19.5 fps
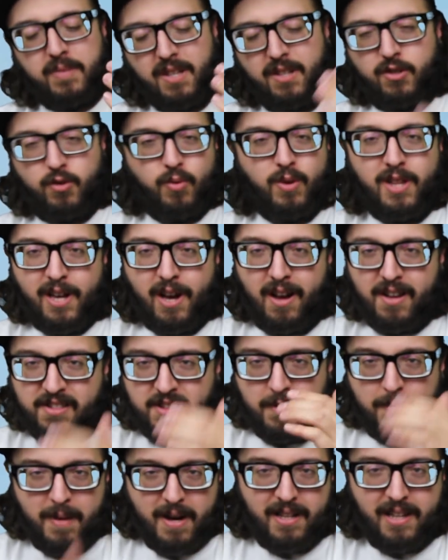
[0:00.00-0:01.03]
it's really
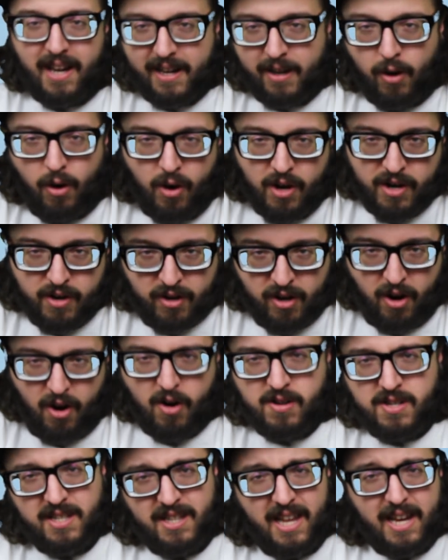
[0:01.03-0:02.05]
awesome. I like all your
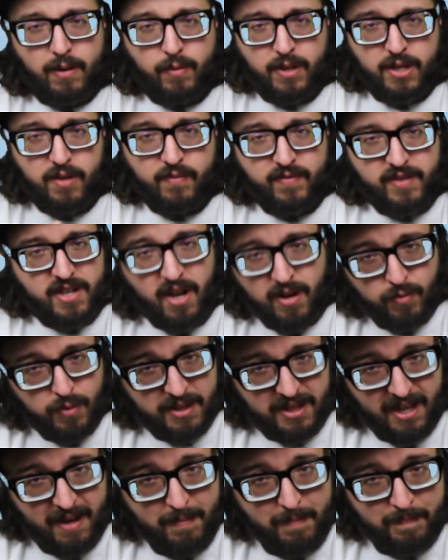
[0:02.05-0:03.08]
cars. I like what you've done
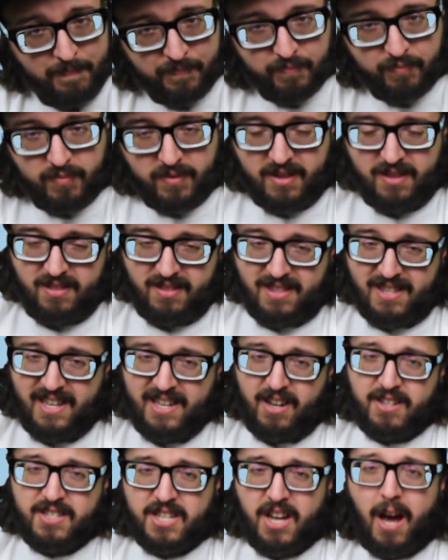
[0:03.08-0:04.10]
with them.
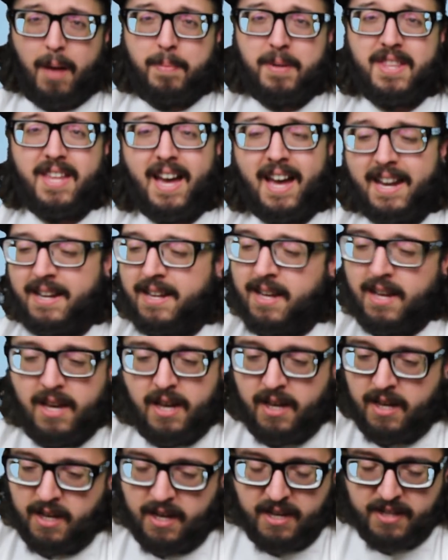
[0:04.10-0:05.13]
And on top of that,
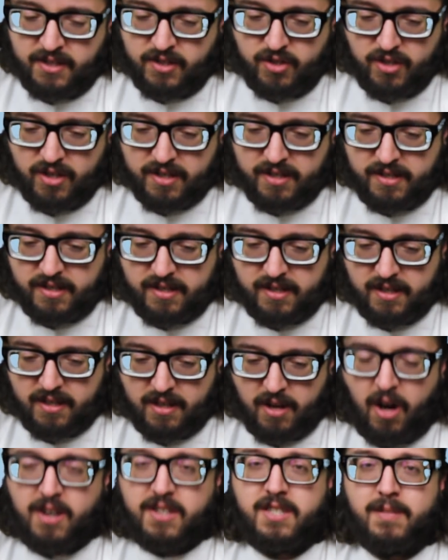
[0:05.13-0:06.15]
it's just
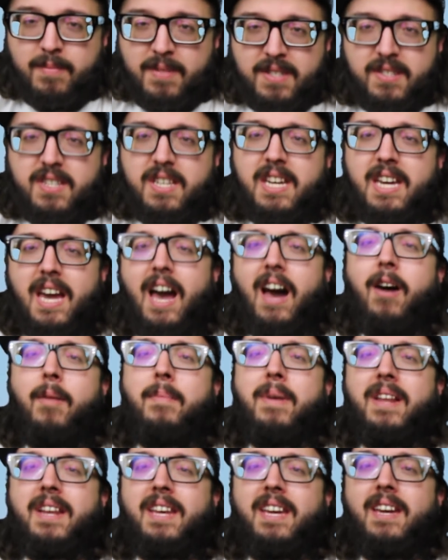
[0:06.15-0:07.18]
awesome to see how
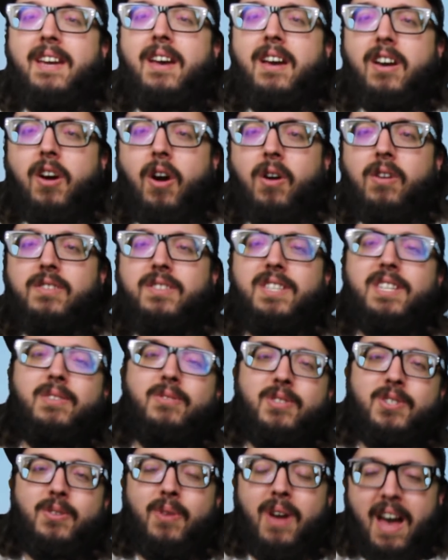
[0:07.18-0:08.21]
many cars that
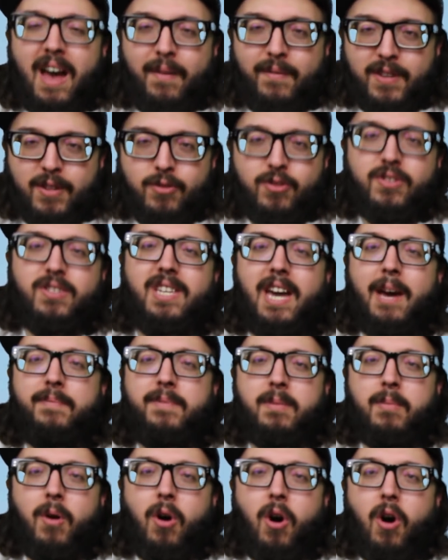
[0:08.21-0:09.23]
you do have, and you just kept
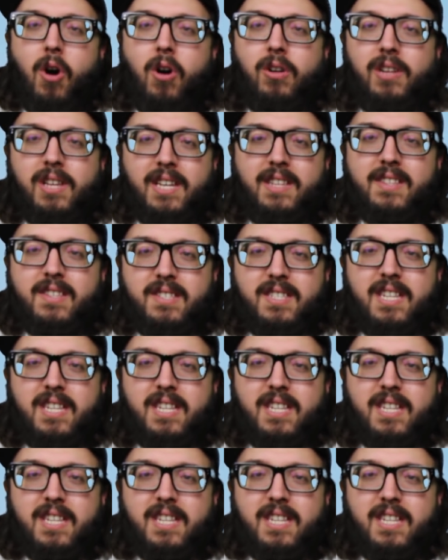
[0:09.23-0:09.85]
them all in the